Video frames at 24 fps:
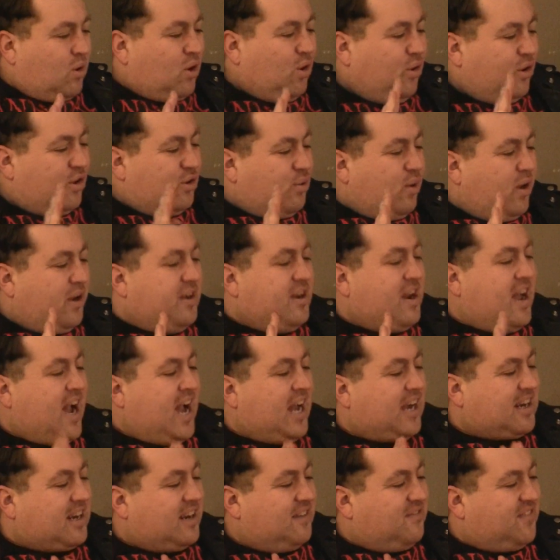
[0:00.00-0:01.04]
go into a
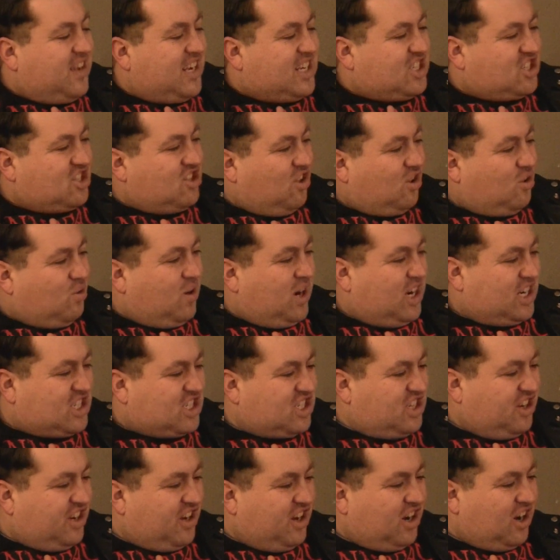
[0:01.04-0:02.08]
non-conventional
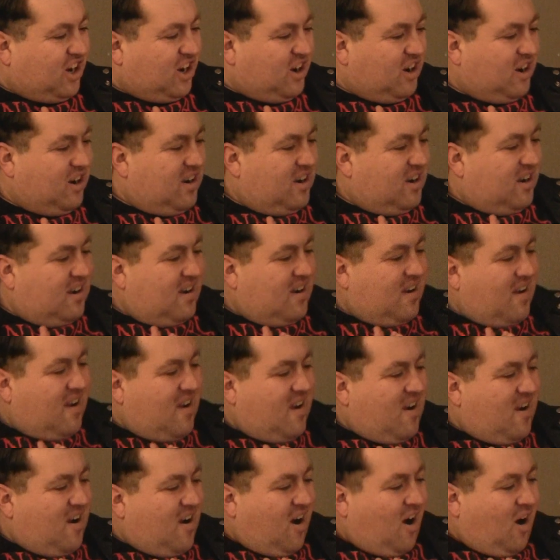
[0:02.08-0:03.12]
question here. Sure.
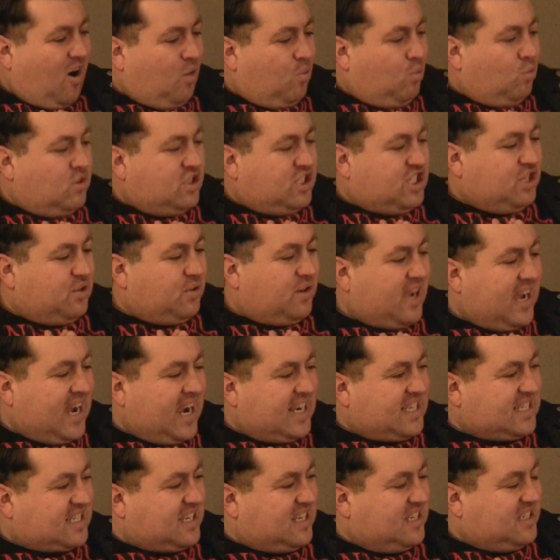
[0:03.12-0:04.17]
Would you
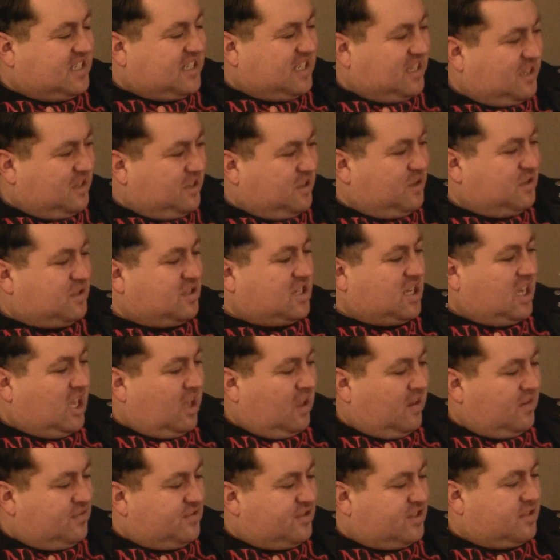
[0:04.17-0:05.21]
guys consider
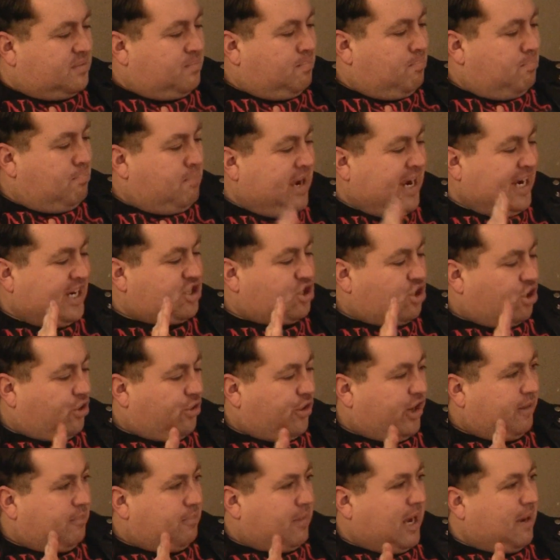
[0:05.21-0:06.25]
yourselves major
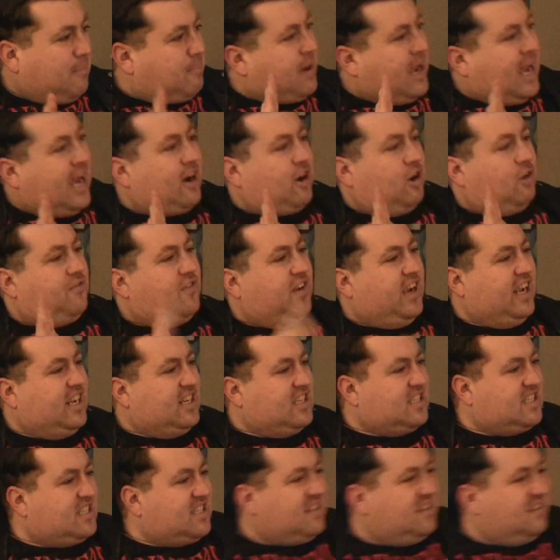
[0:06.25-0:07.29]
Green Bay Packer
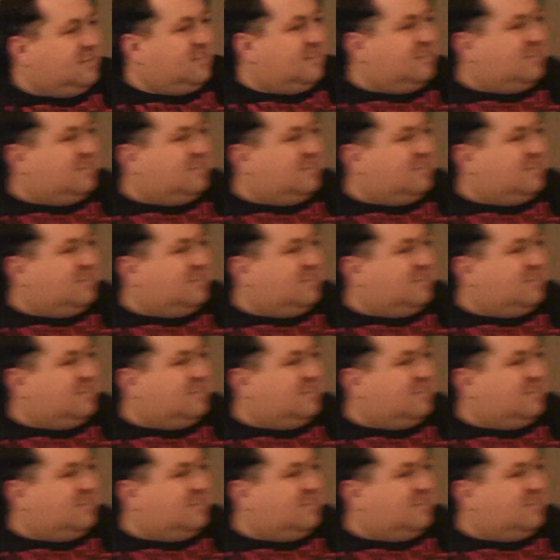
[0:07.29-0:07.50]
fans?